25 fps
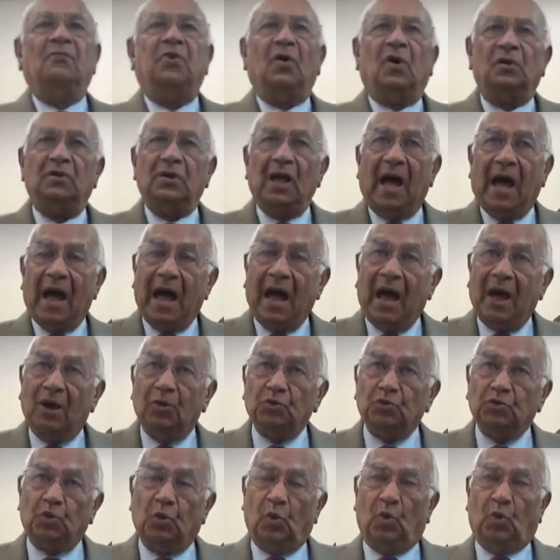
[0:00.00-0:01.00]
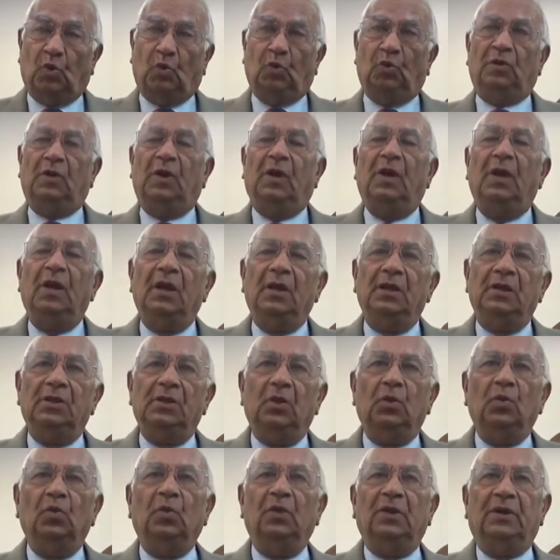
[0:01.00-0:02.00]
for the household,
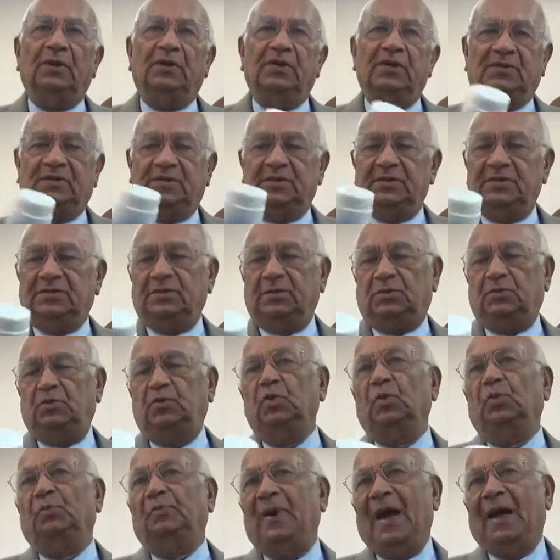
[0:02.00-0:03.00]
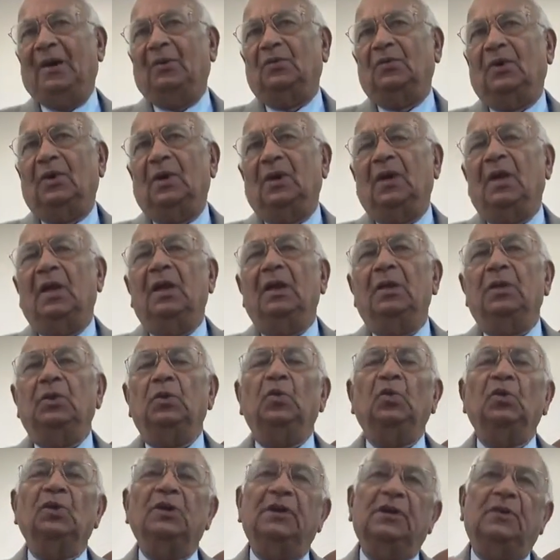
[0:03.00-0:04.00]
this is 2 pound.
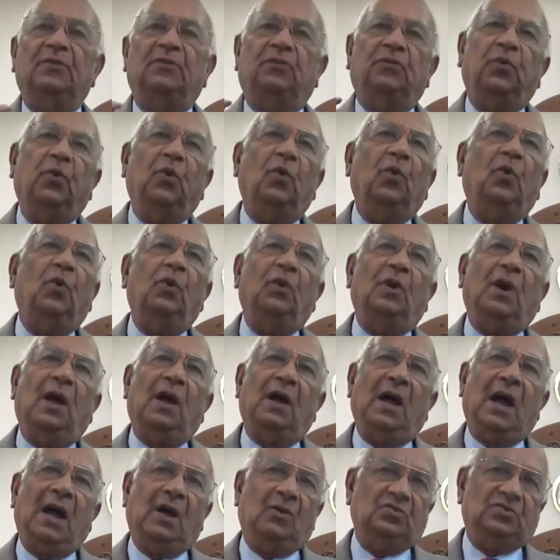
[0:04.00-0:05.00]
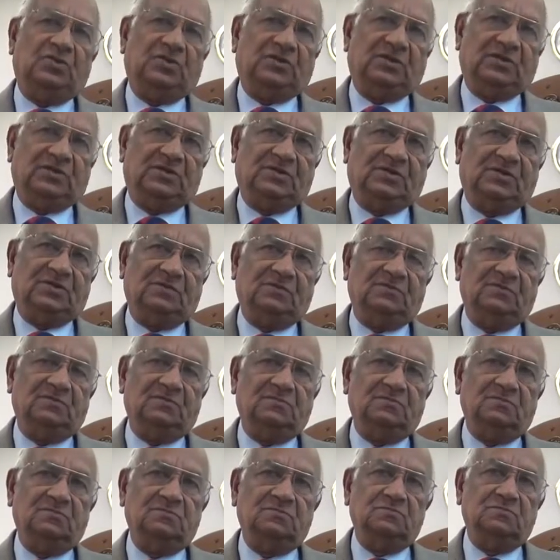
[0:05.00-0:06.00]
You need 4 ounces.
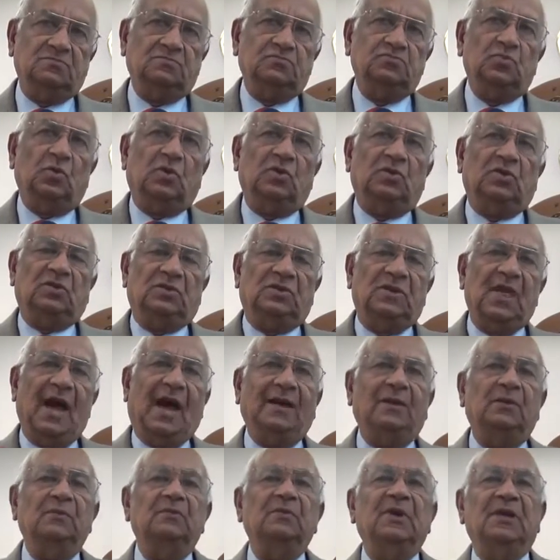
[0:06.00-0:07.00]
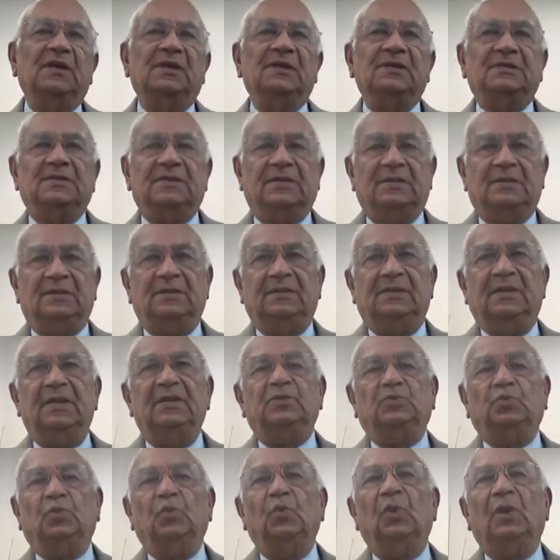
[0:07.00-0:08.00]
That means
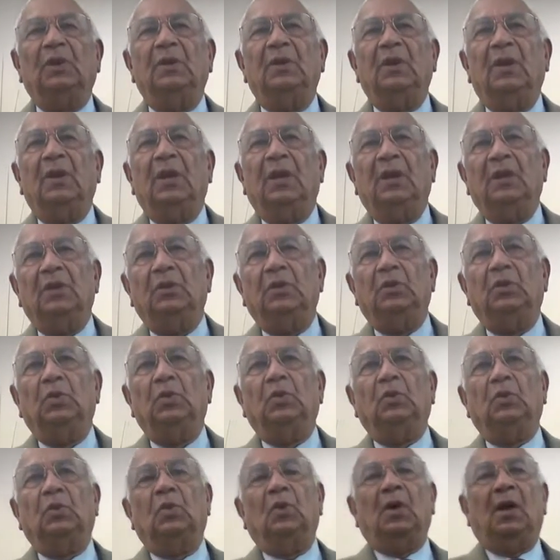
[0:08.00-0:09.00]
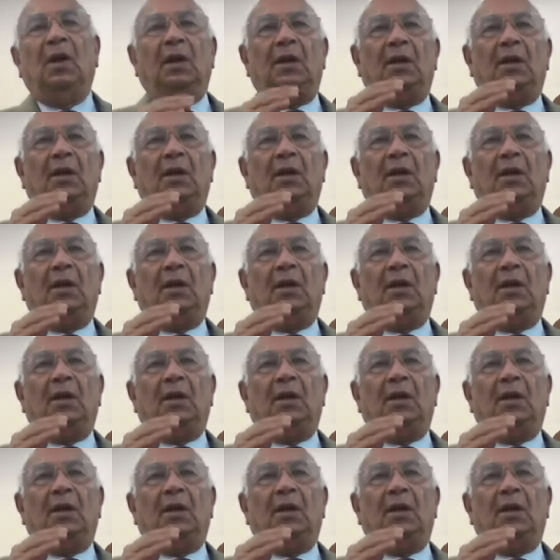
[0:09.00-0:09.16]
this will do